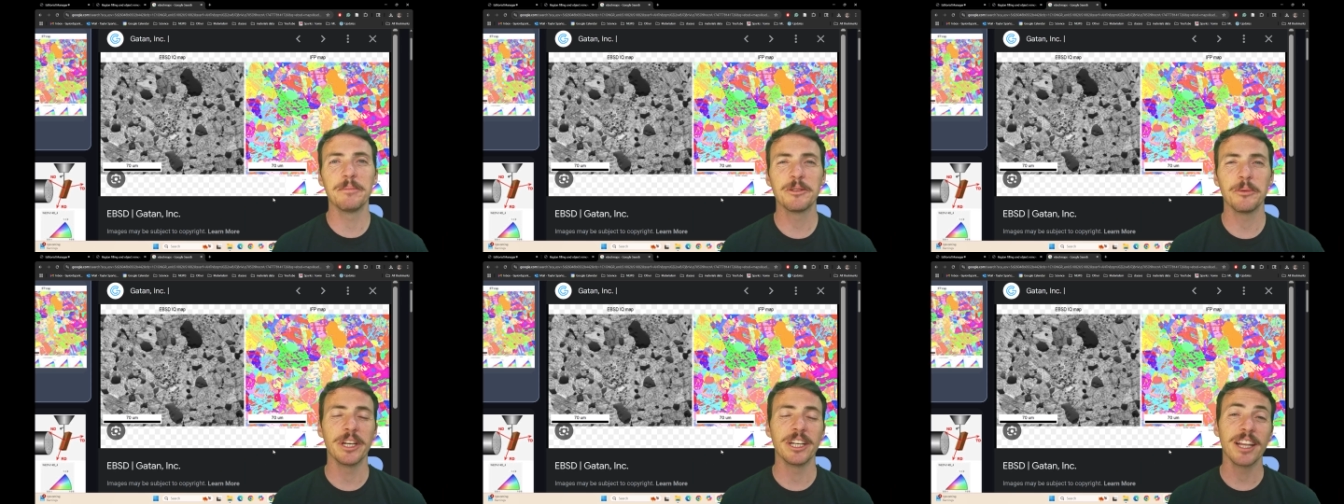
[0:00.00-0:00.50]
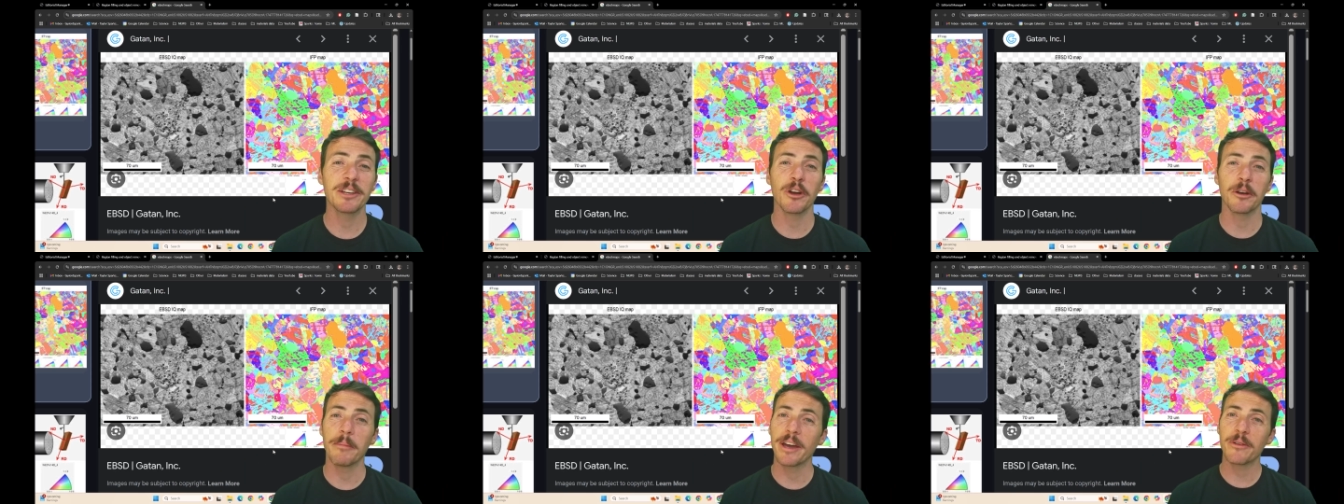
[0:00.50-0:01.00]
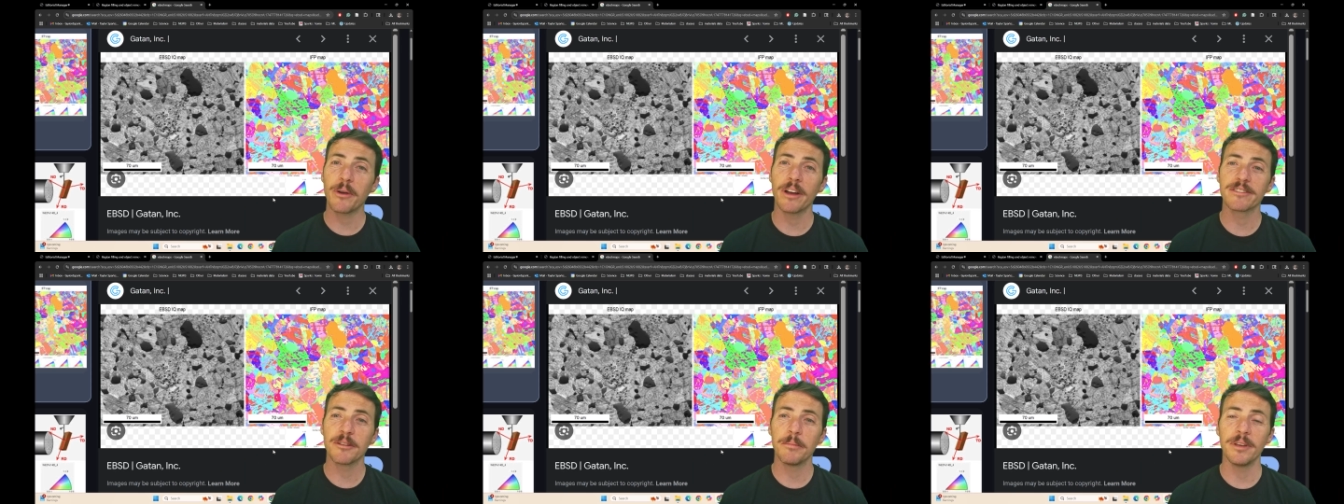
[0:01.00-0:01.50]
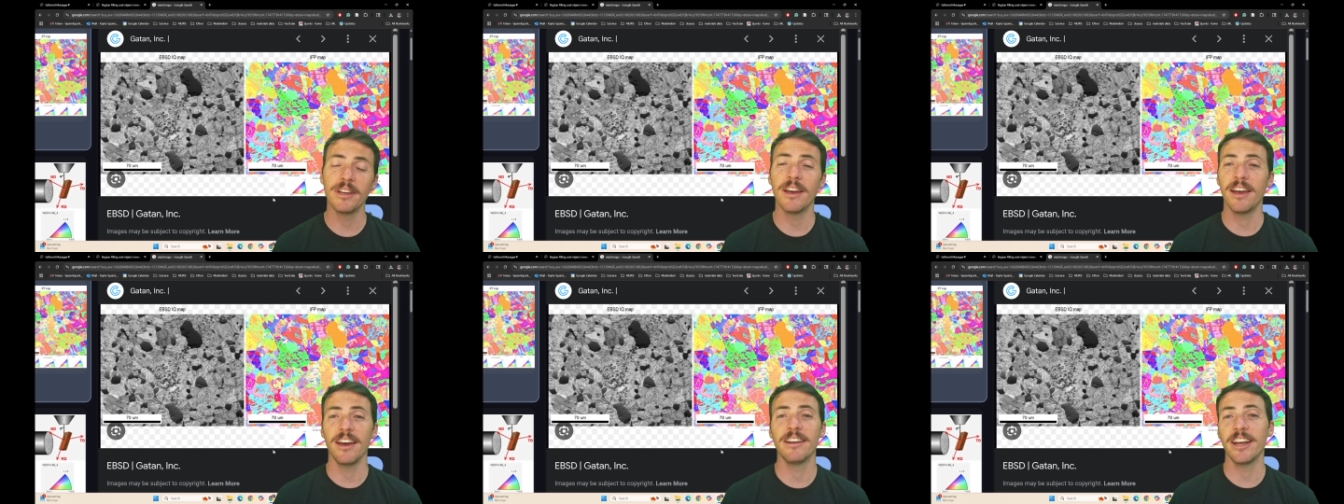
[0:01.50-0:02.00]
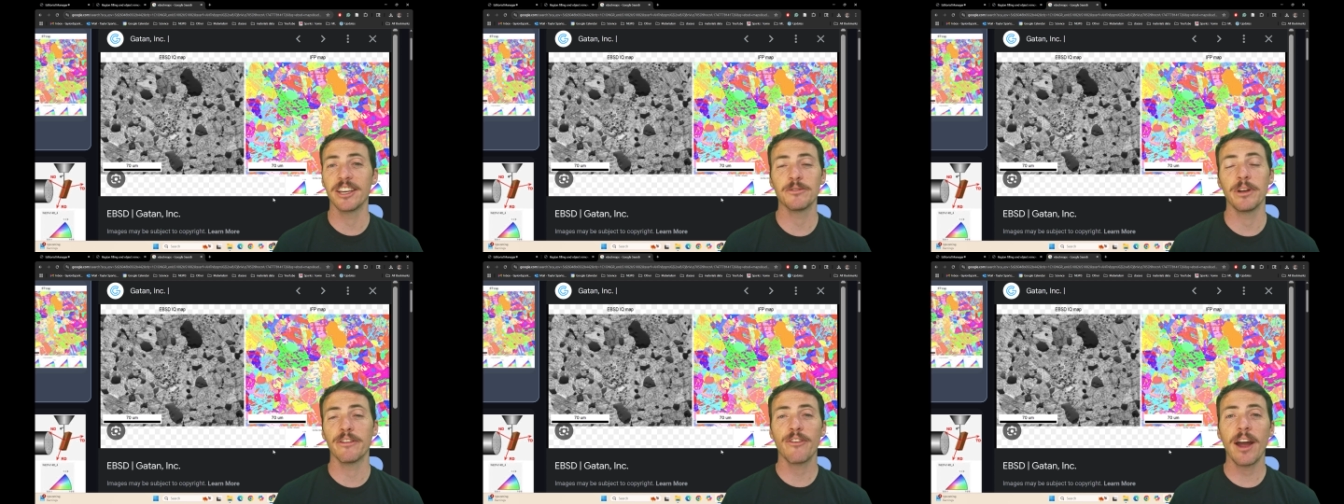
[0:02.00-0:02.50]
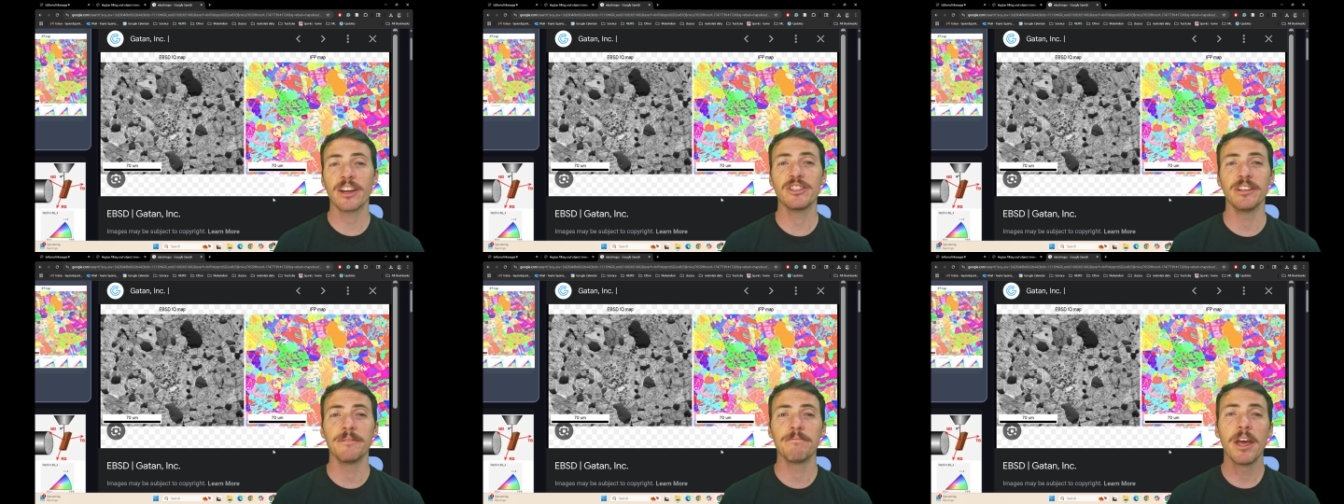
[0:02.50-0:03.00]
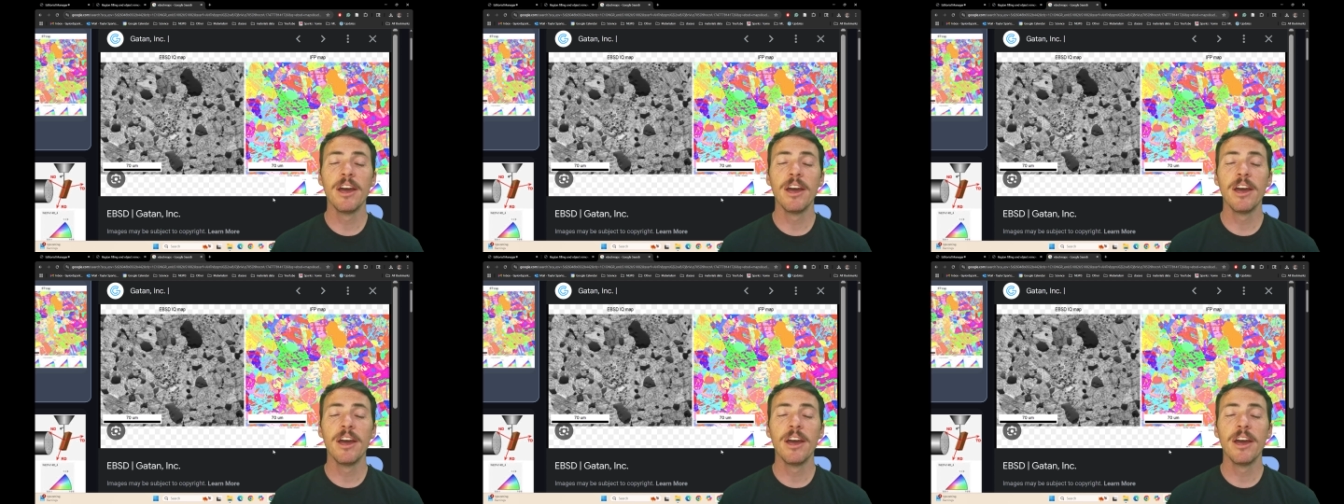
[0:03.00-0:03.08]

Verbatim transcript: between electron microscopy and X-ray diffraction.